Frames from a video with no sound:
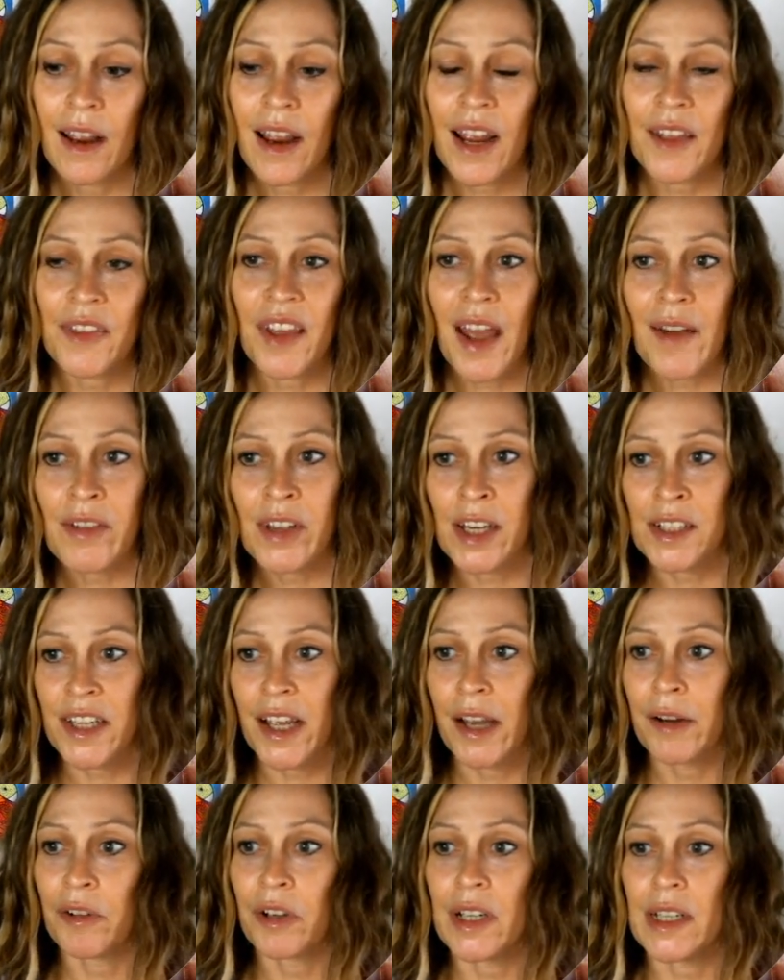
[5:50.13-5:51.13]
and they have an
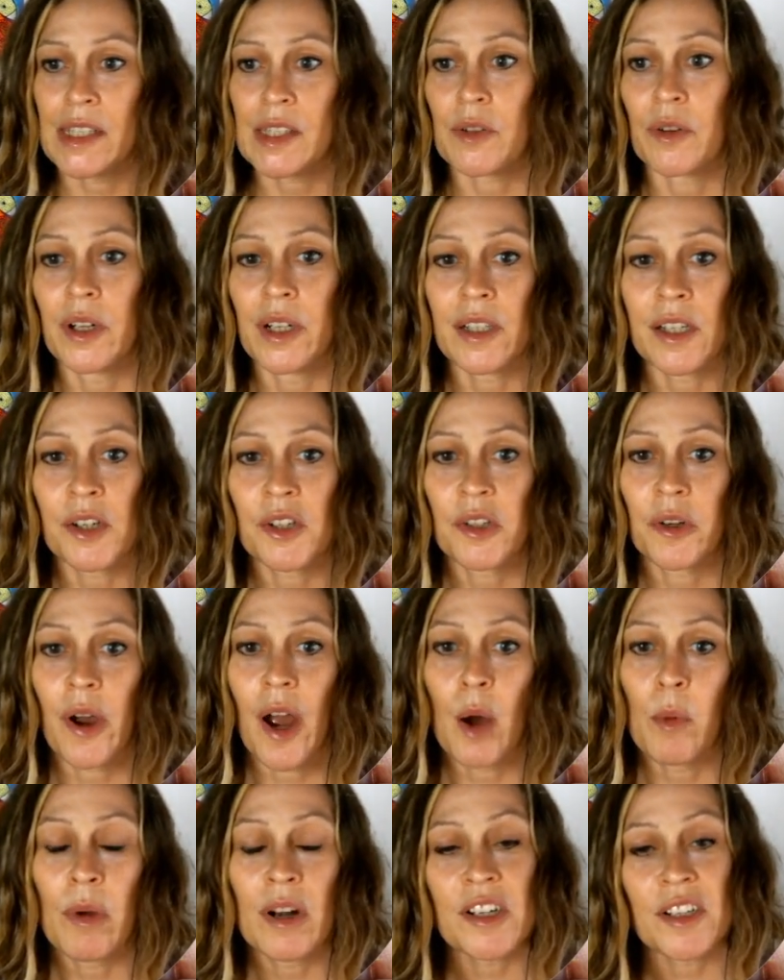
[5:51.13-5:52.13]
integrity score to show
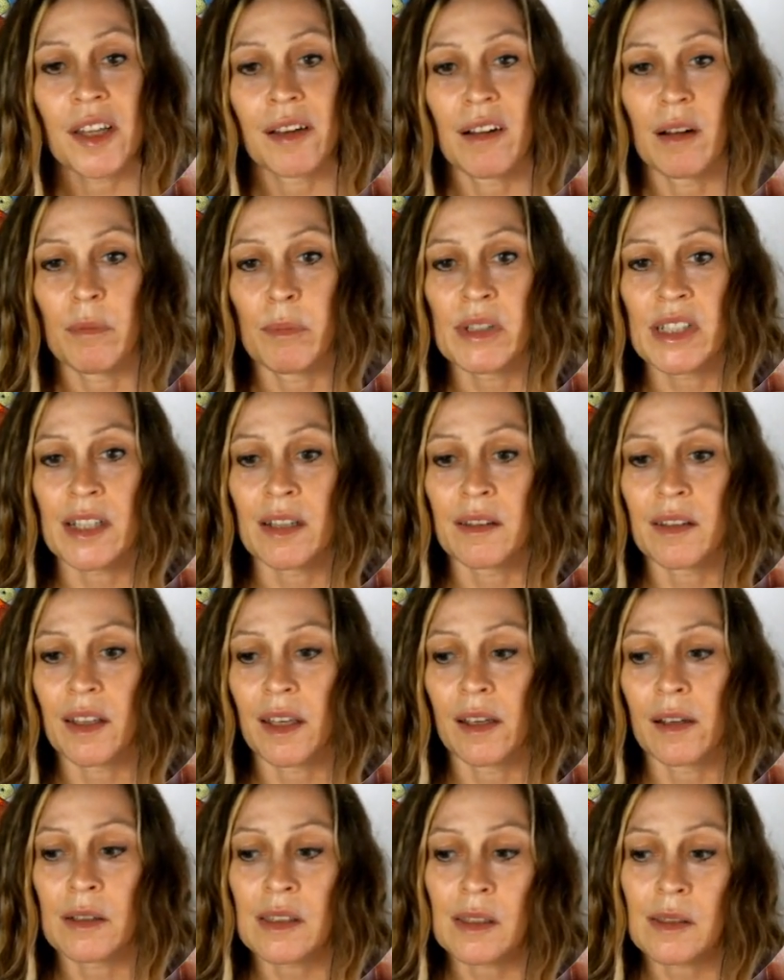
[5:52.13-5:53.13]
how much they represent the
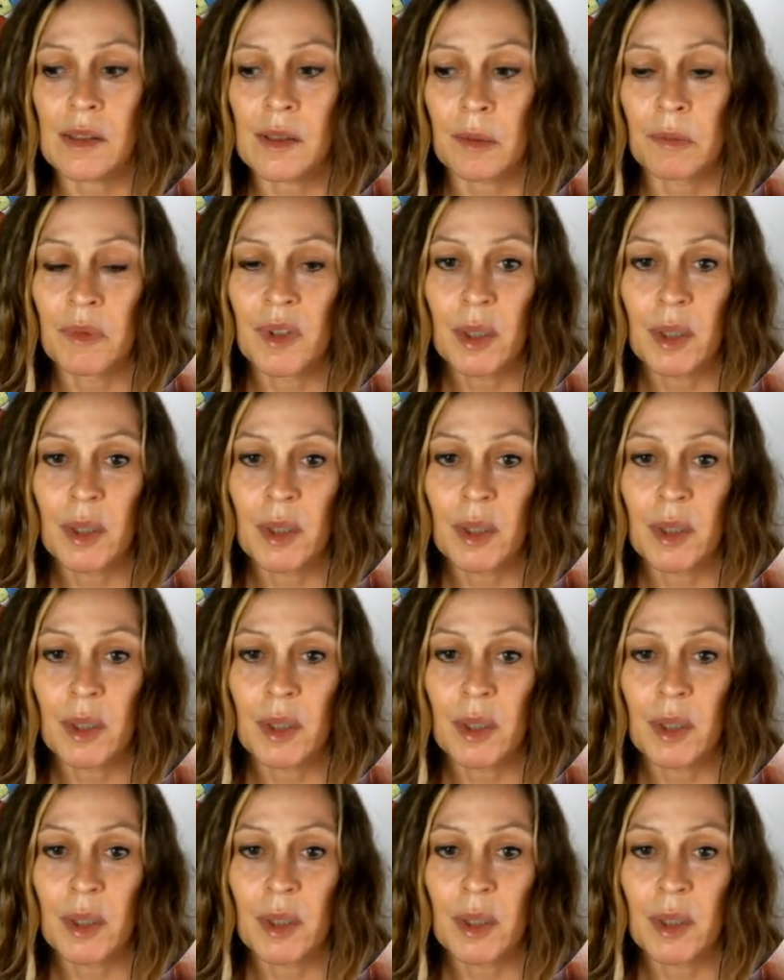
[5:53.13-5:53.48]
ecosystem.